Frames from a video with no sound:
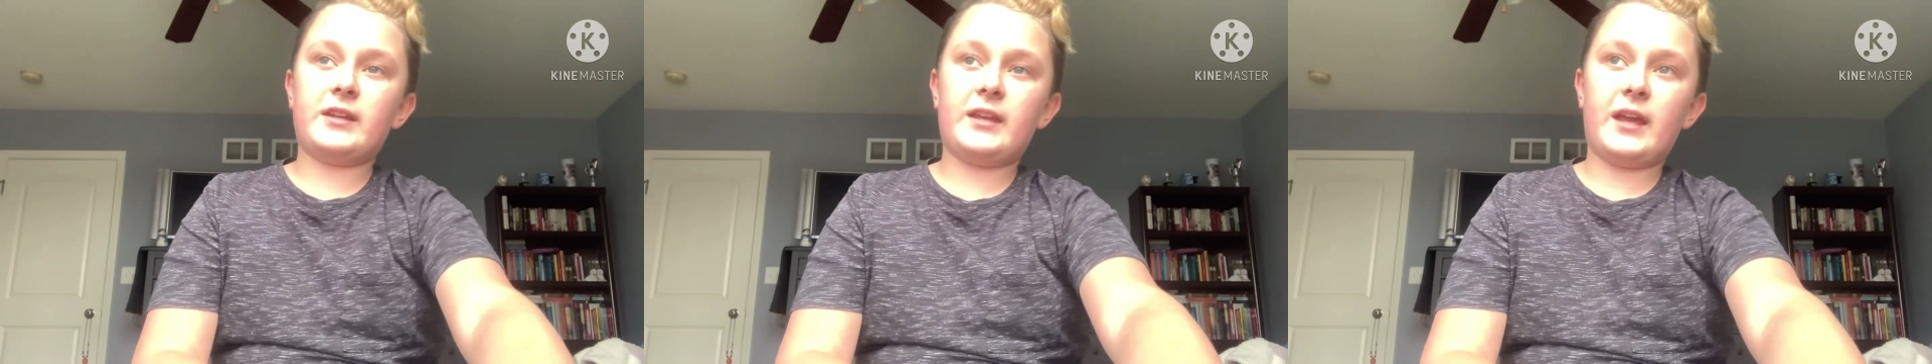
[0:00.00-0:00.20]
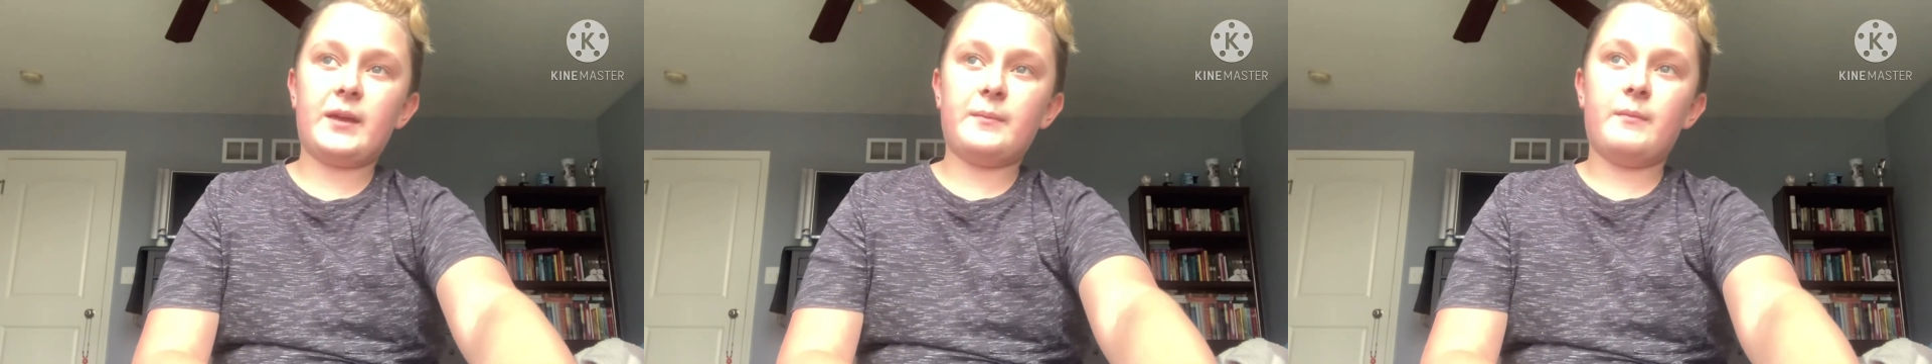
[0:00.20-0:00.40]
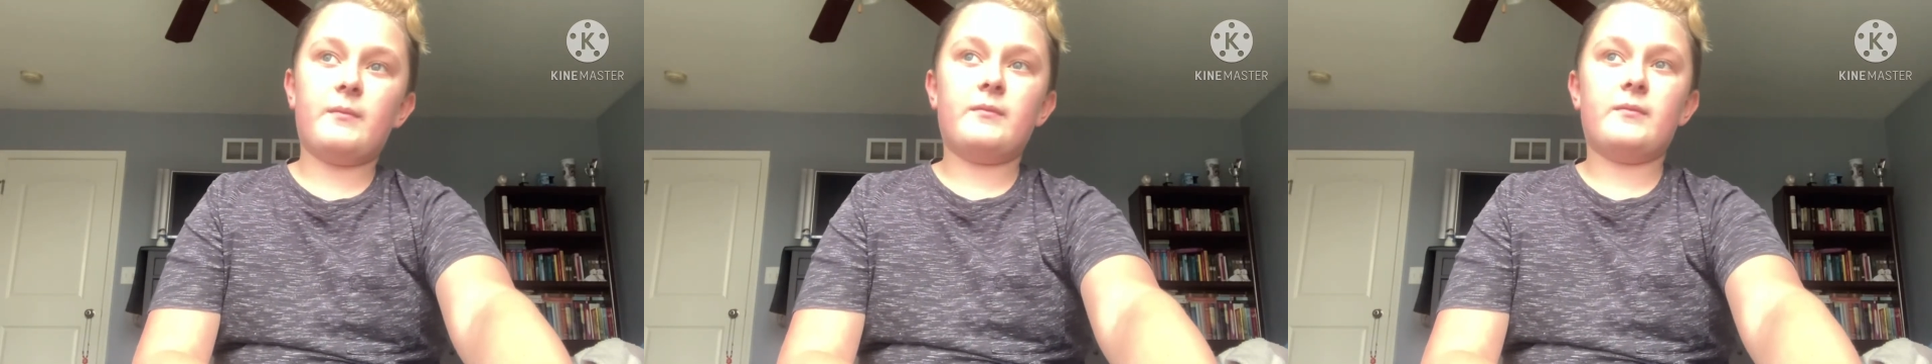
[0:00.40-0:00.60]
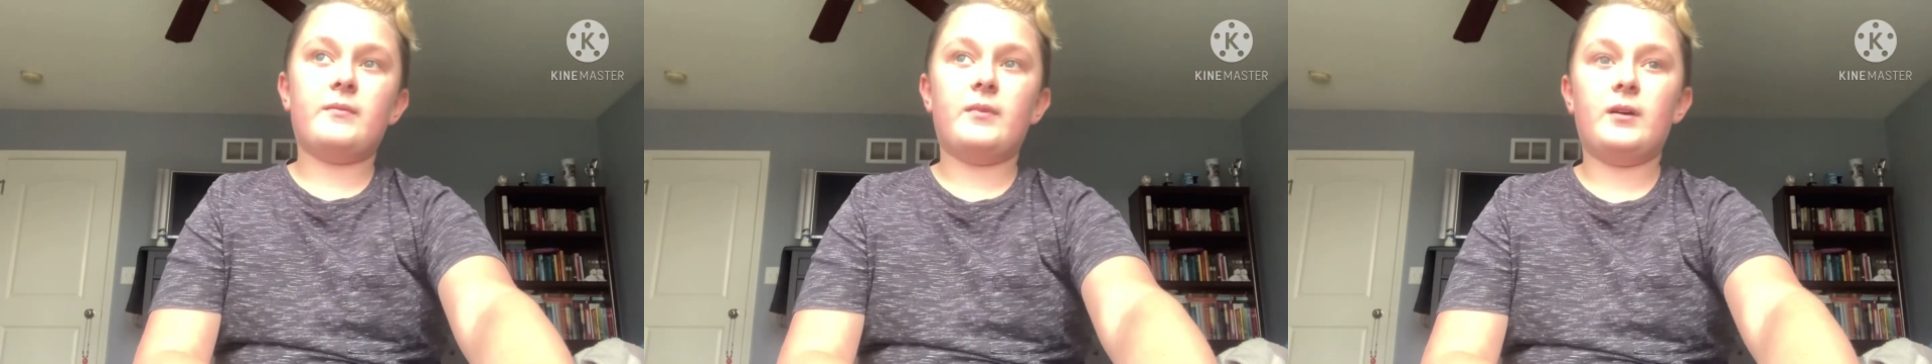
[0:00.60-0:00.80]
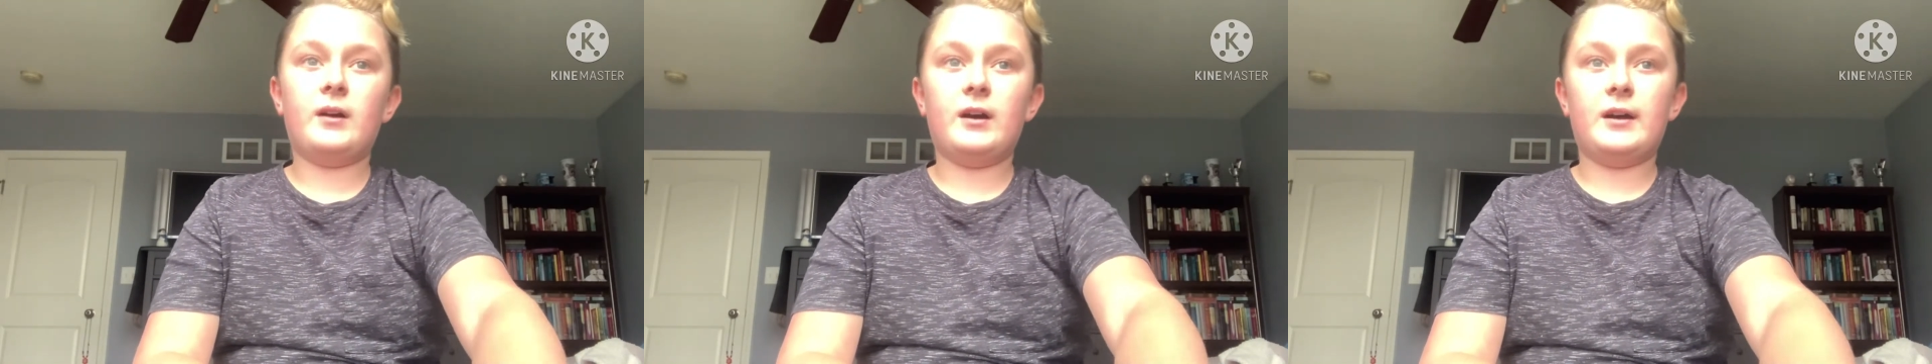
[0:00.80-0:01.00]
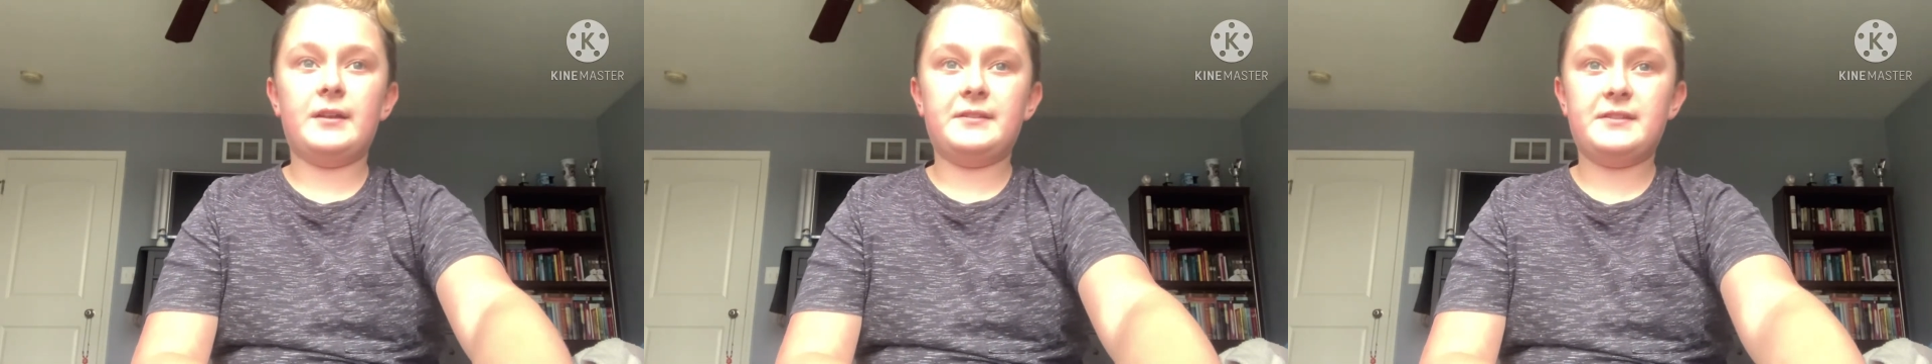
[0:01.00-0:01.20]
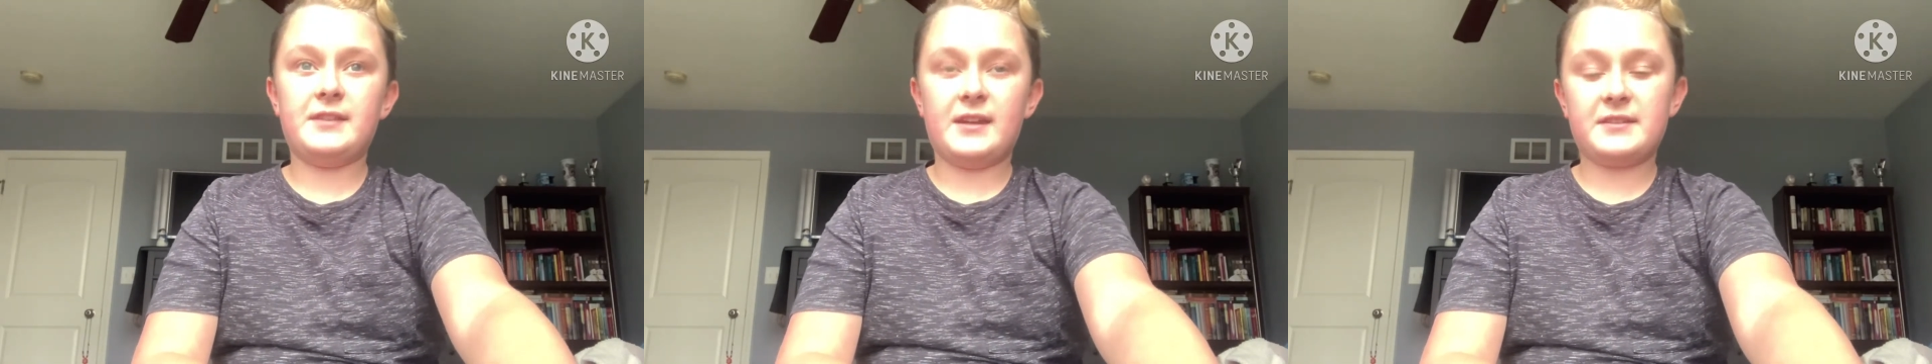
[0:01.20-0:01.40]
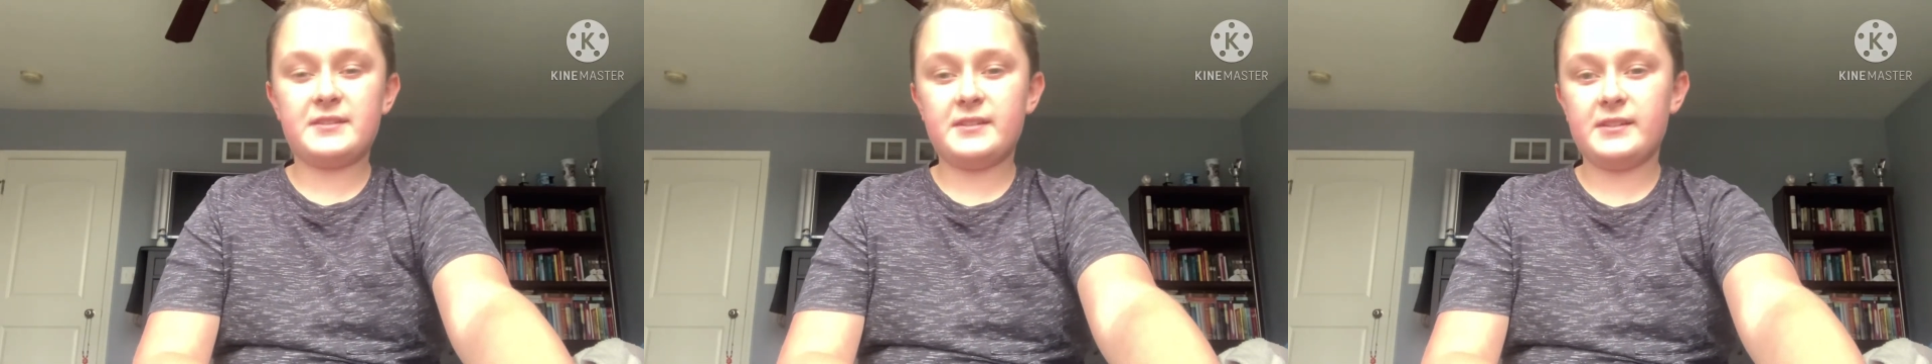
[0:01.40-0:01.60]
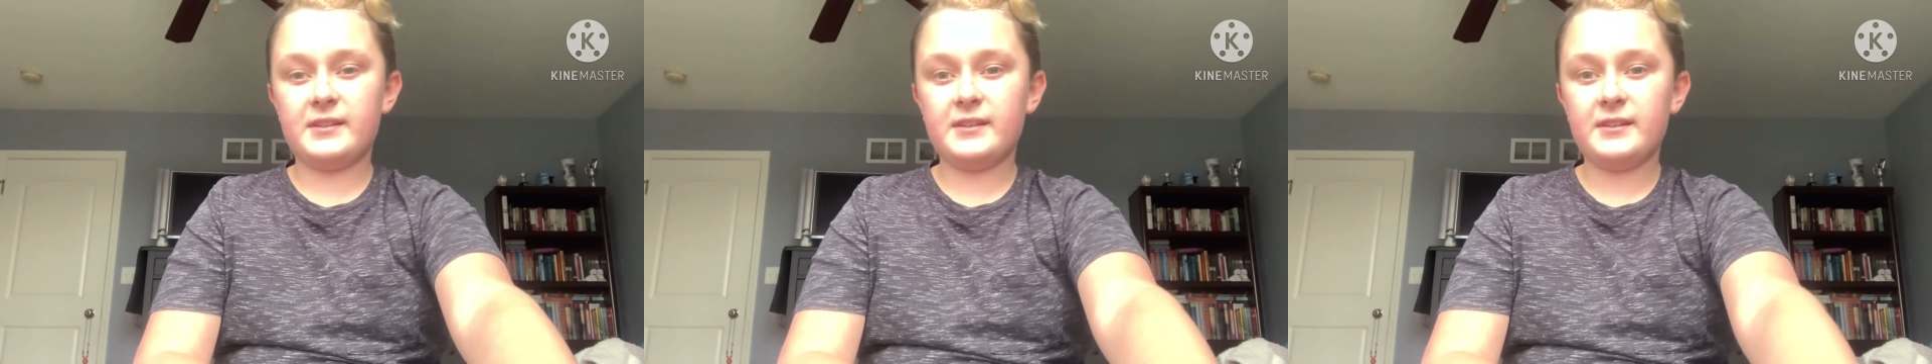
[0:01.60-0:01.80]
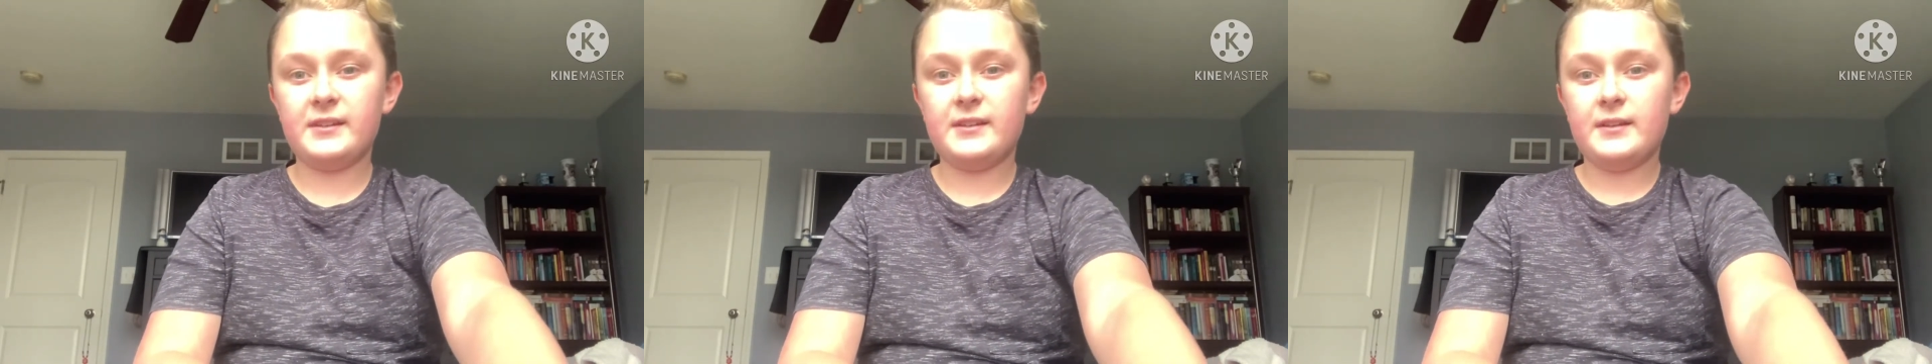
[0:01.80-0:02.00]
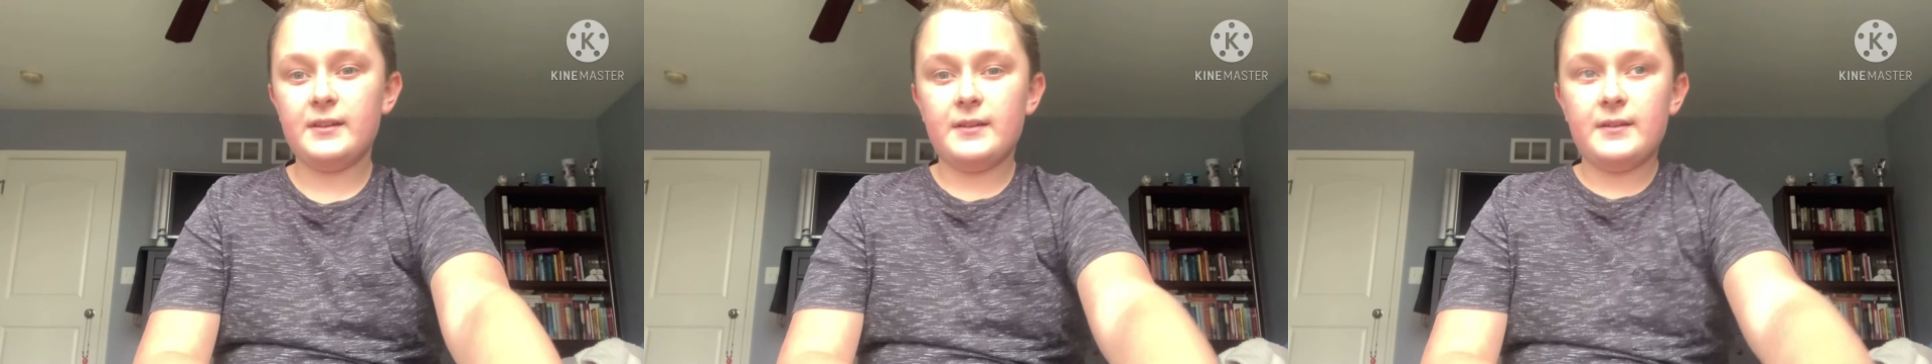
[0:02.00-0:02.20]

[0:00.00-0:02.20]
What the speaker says: game Destiny,